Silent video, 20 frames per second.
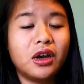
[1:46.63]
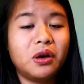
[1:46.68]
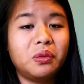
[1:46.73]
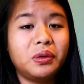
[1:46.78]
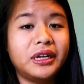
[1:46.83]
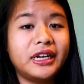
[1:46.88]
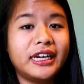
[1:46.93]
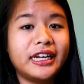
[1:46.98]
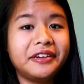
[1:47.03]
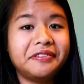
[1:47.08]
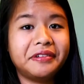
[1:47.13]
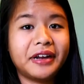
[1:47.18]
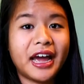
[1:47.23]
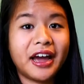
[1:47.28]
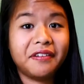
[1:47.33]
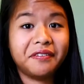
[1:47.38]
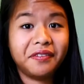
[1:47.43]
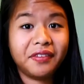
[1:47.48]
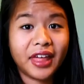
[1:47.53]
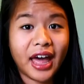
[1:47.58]
We didn't even
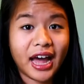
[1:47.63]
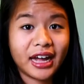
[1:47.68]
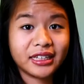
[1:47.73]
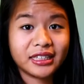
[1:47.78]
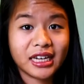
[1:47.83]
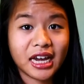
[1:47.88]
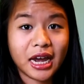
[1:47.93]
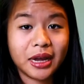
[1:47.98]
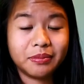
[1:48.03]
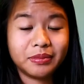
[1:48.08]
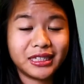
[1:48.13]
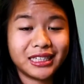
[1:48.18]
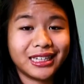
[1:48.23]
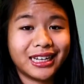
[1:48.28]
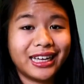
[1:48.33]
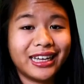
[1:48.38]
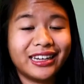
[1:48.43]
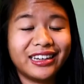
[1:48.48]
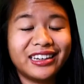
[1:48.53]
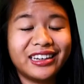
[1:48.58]
have that time to
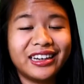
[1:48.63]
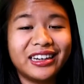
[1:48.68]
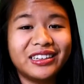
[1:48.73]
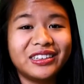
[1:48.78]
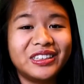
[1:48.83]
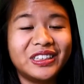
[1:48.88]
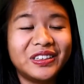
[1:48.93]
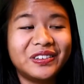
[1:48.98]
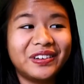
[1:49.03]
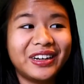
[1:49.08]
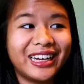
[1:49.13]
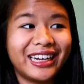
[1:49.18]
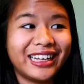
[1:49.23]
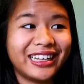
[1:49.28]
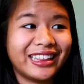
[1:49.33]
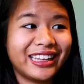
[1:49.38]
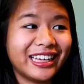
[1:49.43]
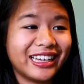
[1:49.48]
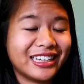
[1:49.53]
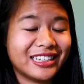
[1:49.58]
like do
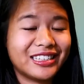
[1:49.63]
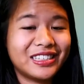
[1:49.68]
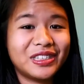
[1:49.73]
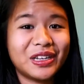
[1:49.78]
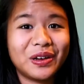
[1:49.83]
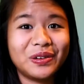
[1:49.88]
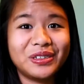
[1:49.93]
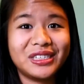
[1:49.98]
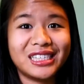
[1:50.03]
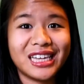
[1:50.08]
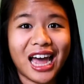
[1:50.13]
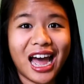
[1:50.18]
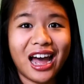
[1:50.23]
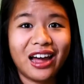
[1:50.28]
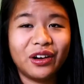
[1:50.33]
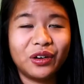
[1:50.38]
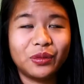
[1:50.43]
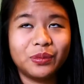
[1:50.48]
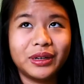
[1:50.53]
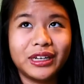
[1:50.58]
anything. It's so
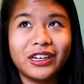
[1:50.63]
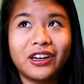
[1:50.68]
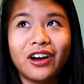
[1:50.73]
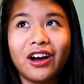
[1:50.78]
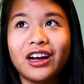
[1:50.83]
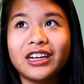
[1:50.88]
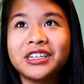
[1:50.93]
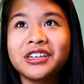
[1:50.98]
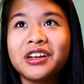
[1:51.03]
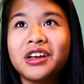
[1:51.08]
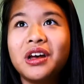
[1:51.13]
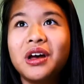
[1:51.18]
sad, oh my gosh.